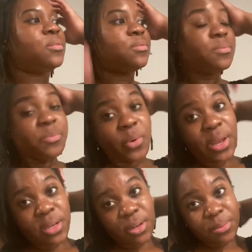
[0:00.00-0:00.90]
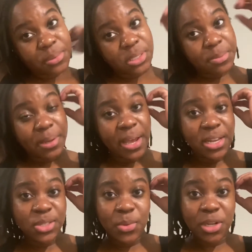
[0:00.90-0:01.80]
waiting on this spaghetti
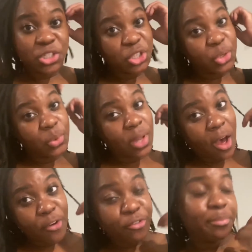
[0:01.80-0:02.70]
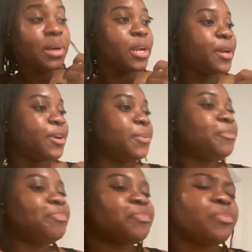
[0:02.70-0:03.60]
squash to cool off. But in
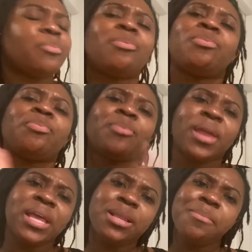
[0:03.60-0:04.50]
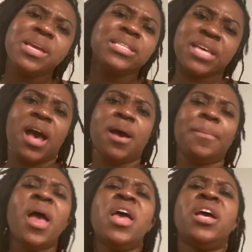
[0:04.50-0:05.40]
the meantime,
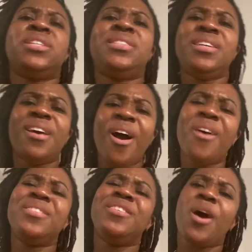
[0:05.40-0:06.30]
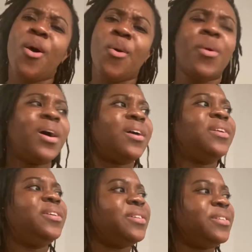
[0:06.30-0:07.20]
do y'all know a
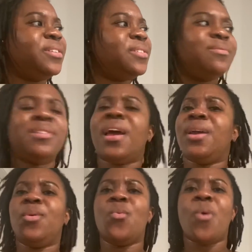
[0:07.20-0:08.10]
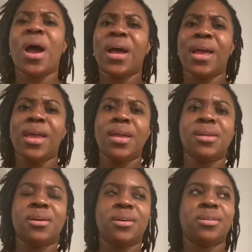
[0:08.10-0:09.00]
good like
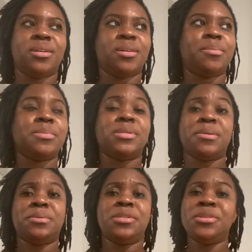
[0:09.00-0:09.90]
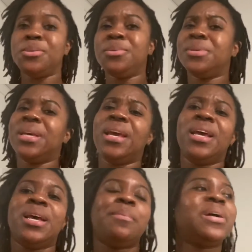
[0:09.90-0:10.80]
wine substitute?
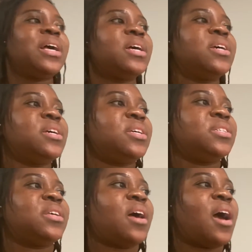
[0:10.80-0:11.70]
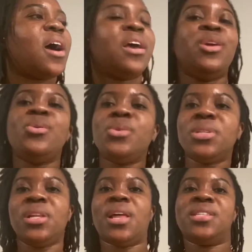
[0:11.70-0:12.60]
Because I
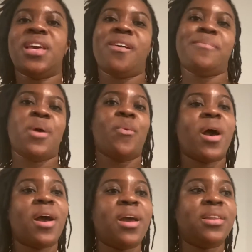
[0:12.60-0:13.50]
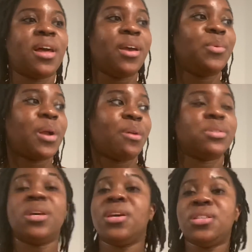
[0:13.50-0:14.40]
usually like to have my wine, like when I was
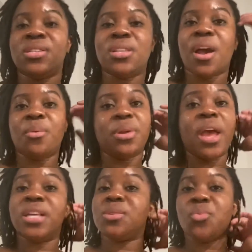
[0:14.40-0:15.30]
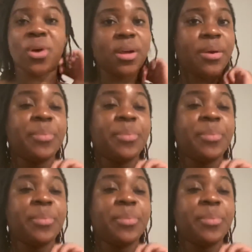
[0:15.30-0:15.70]
cooking just now, I would have had some wine.